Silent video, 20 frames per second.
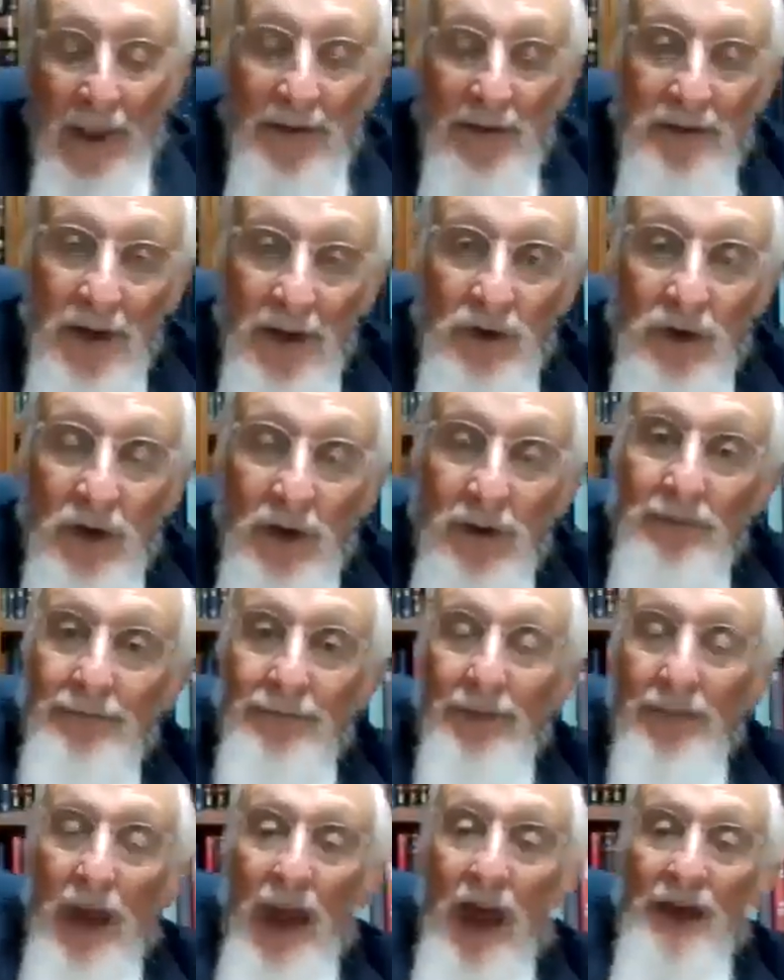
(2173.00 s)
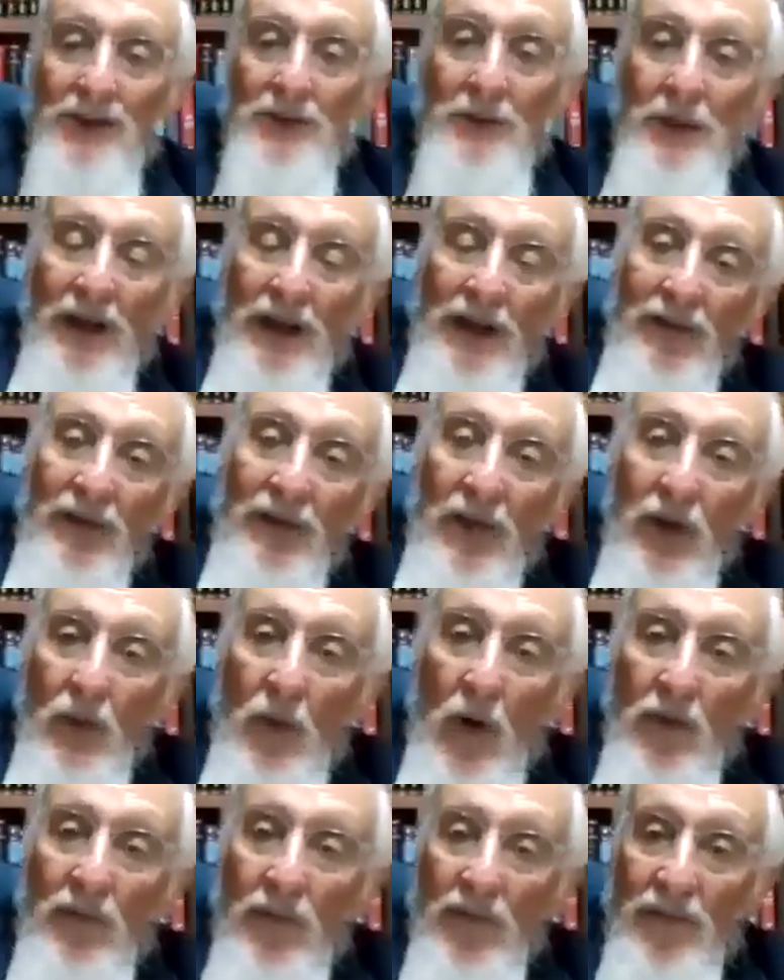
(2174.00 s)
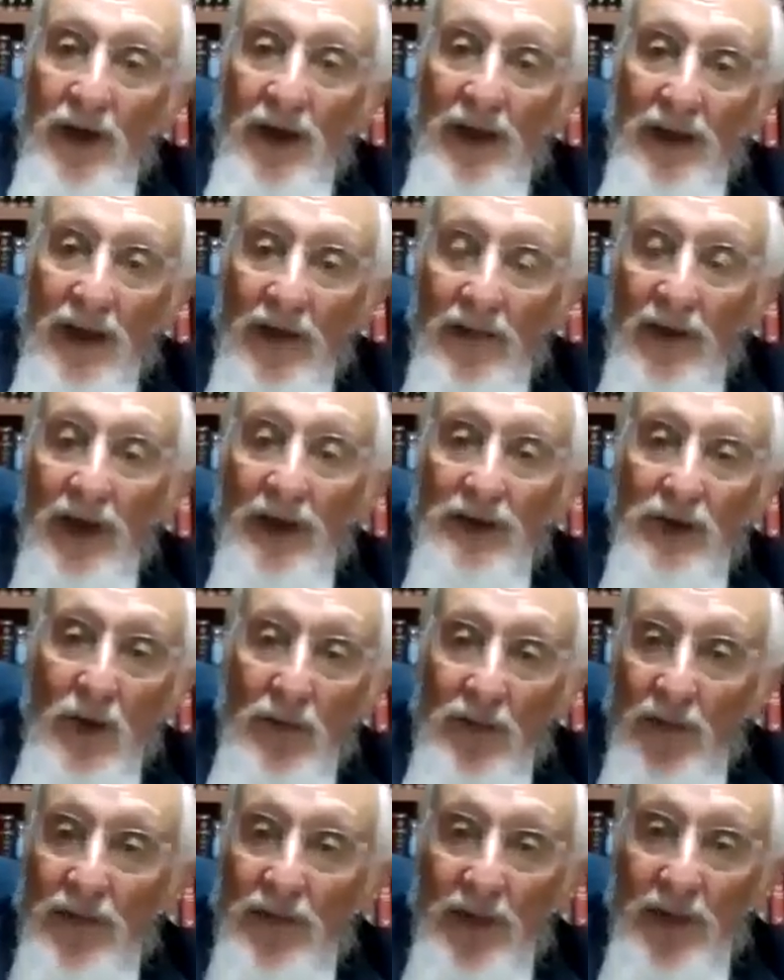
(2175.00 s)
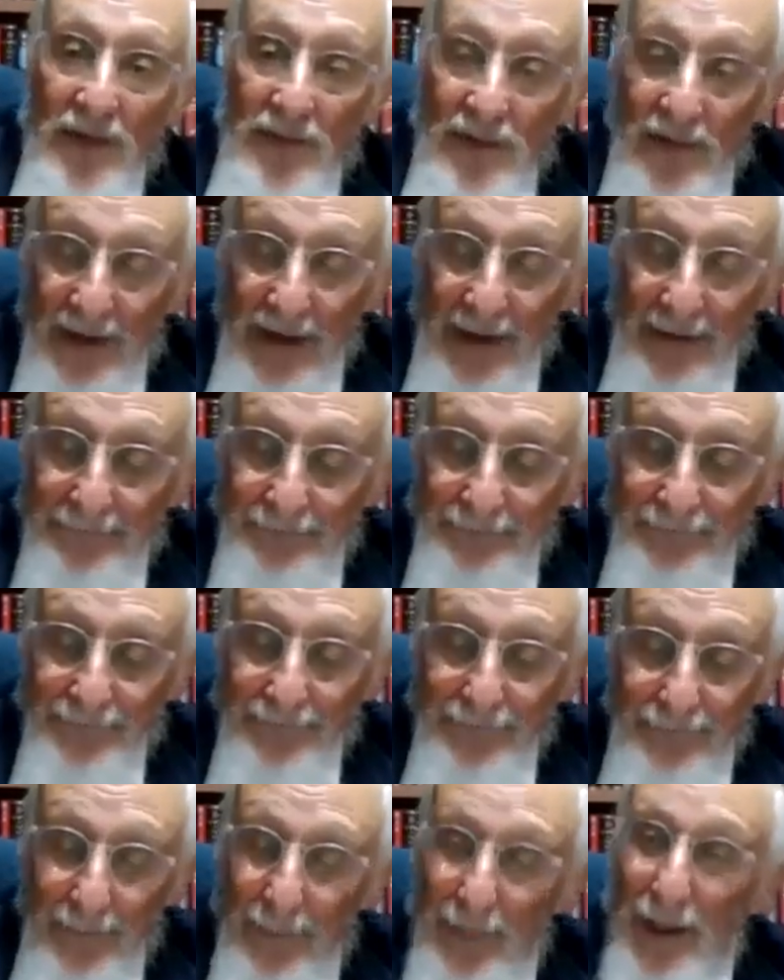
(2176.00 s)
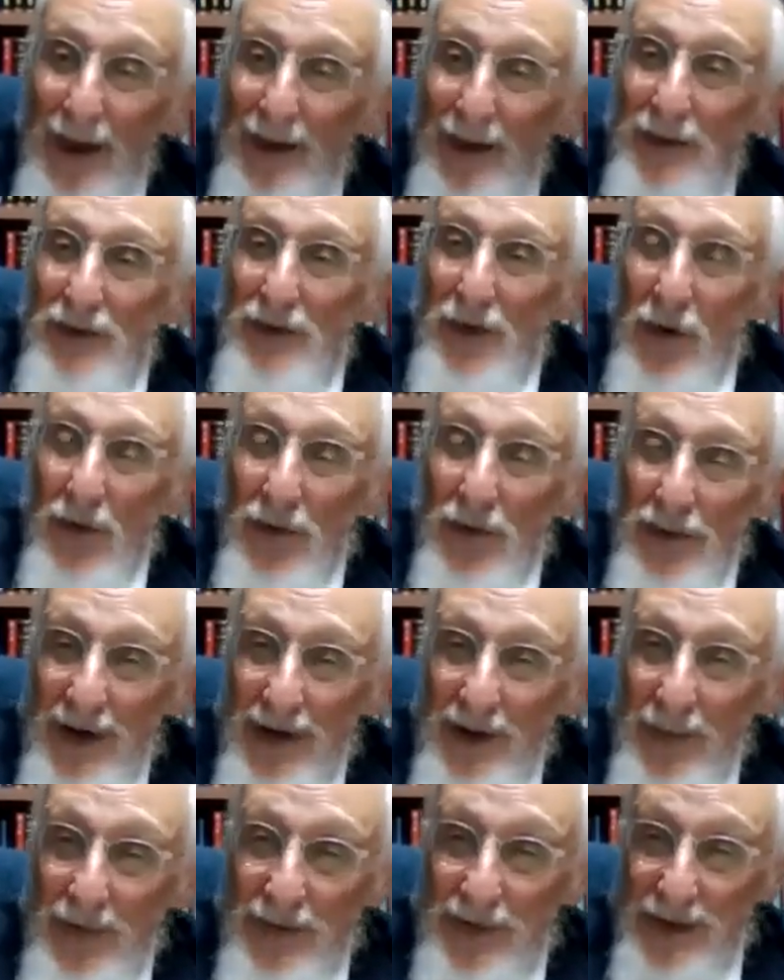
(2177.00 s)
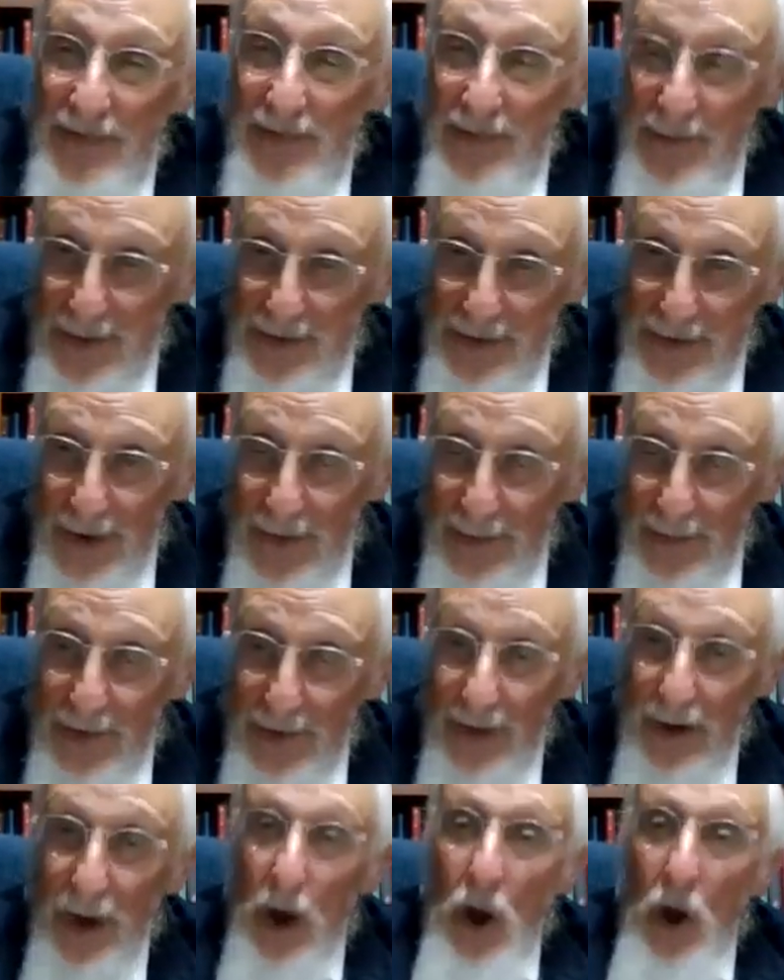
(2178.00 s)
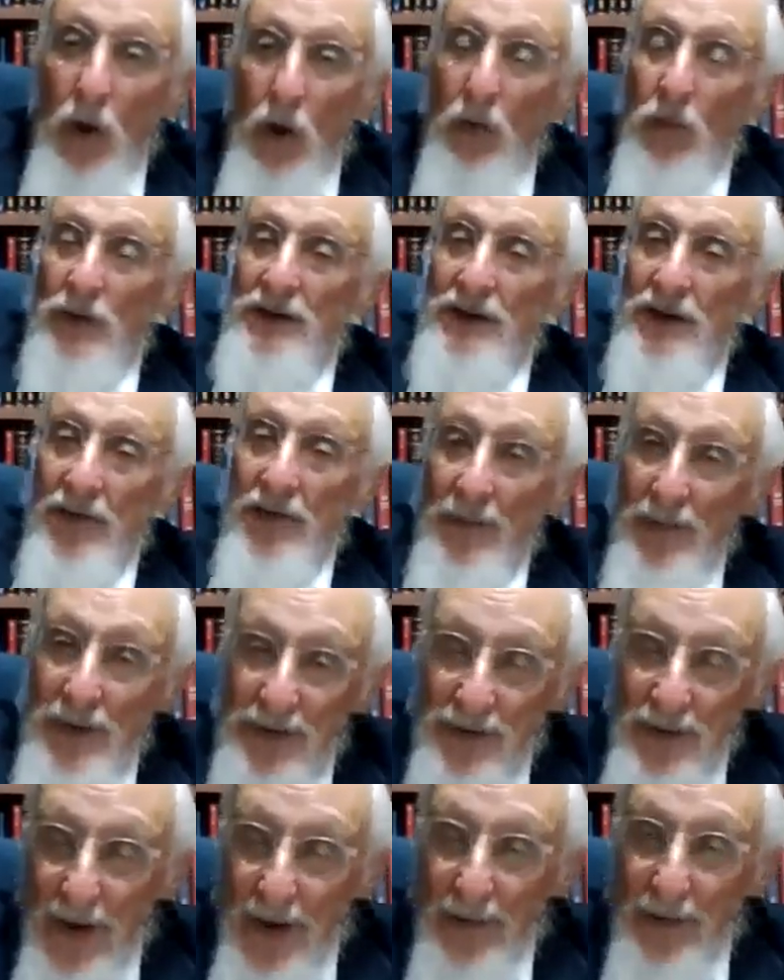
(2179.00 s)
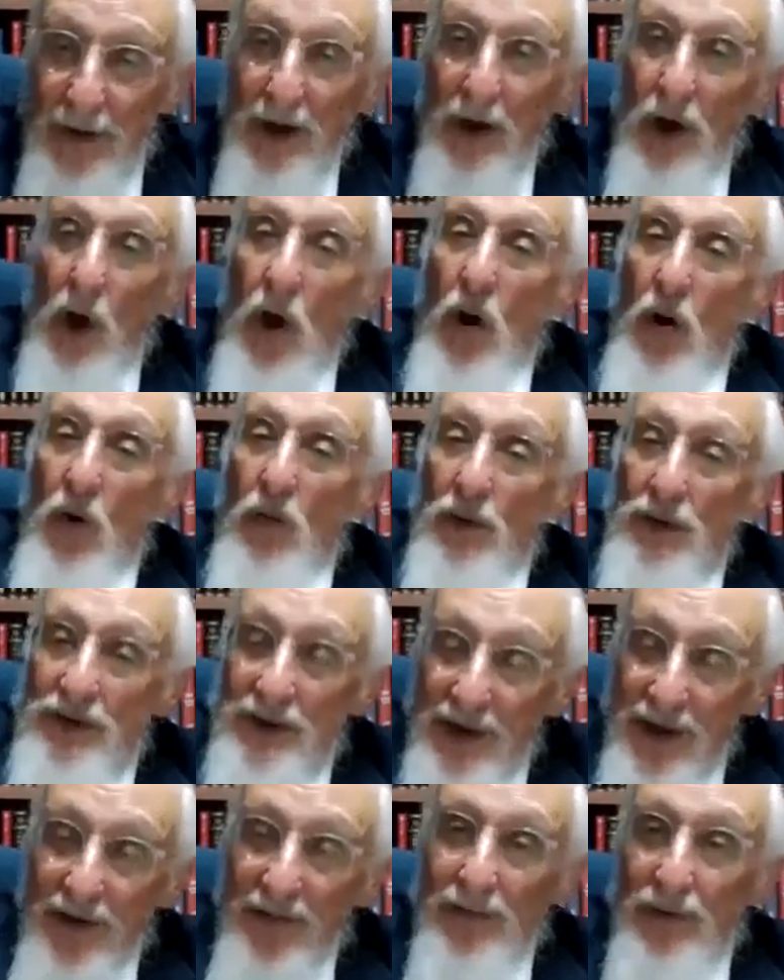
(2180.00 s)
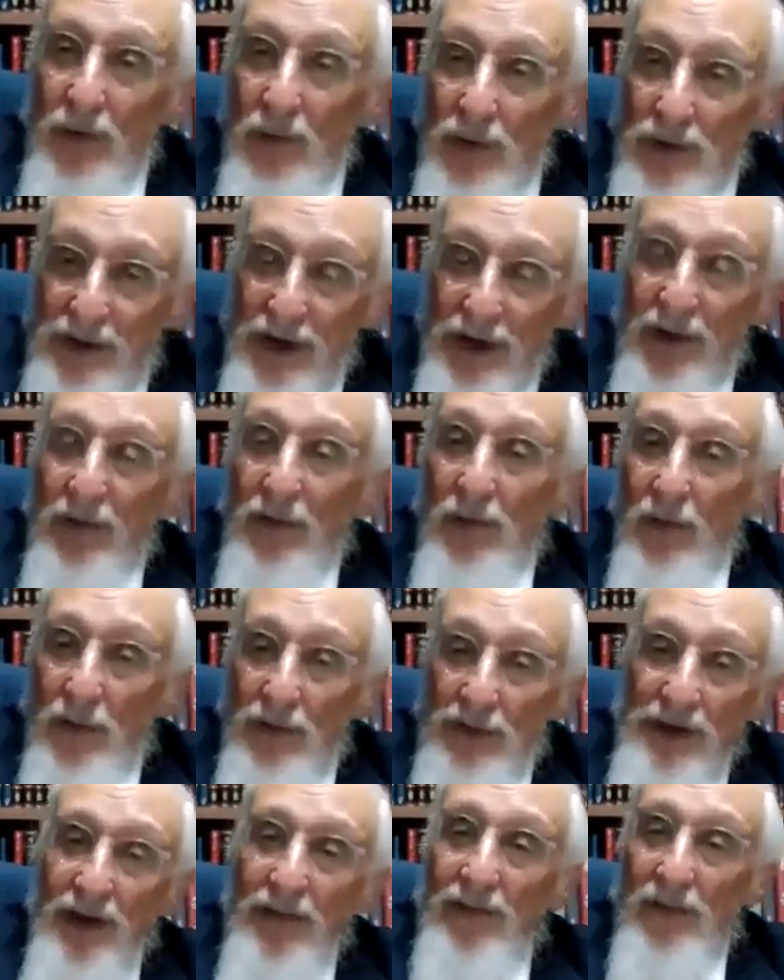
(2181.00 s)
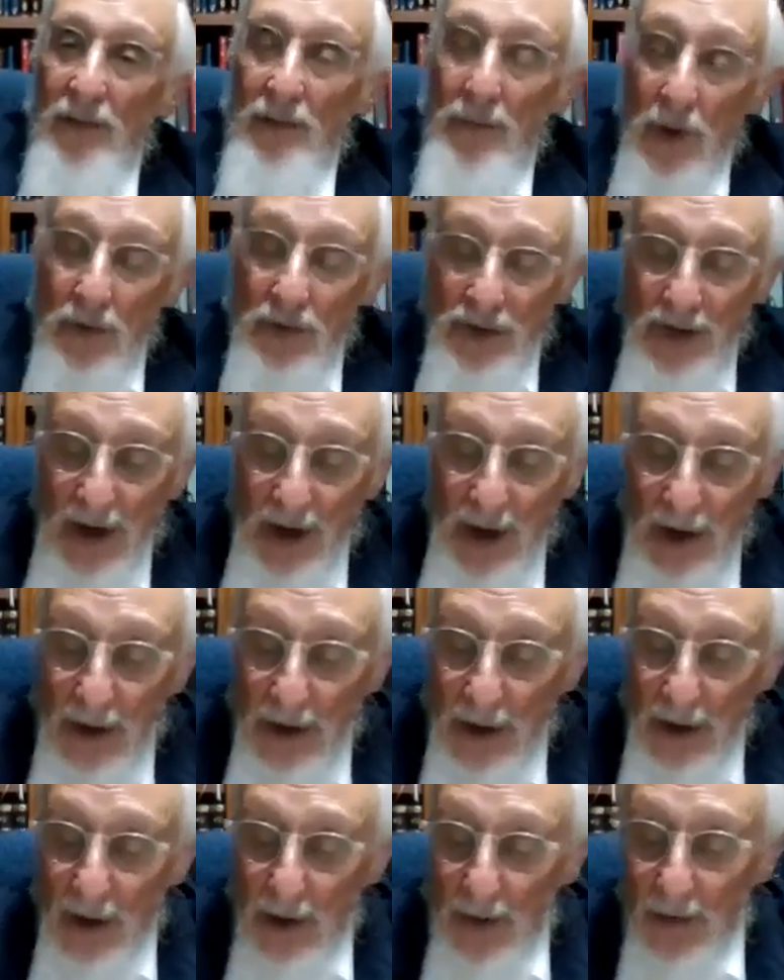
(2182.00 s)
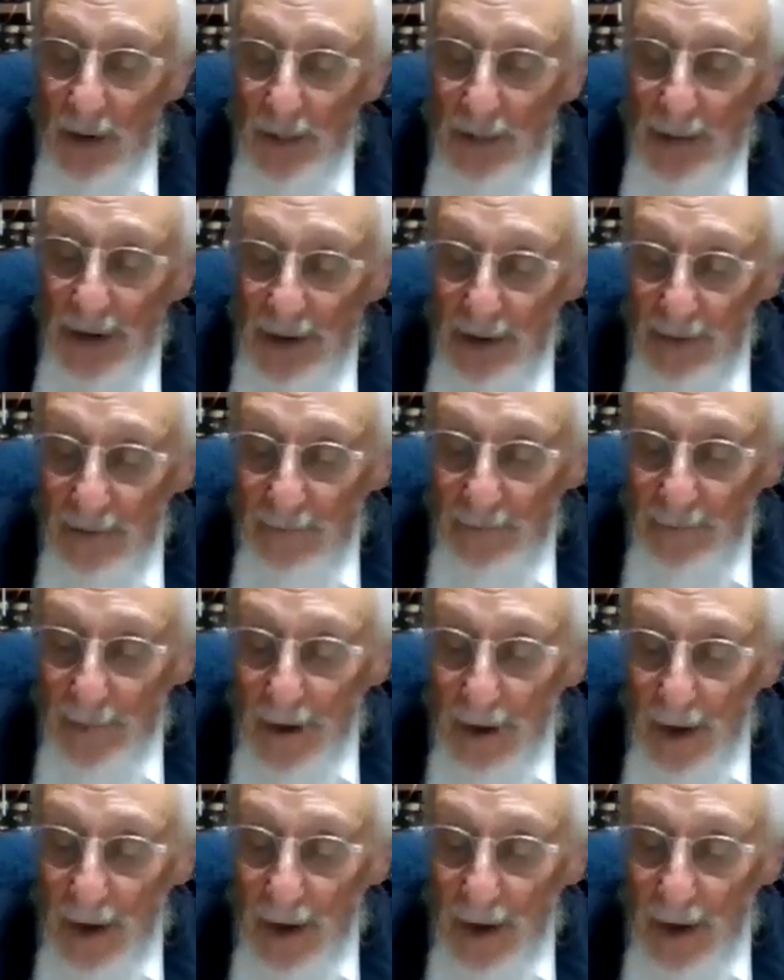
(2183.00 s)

a teacher, has to be giving us over faithfully the Torah that he received from his rebbe, who received from his rebbe, who received from Moshe Rabbeinu.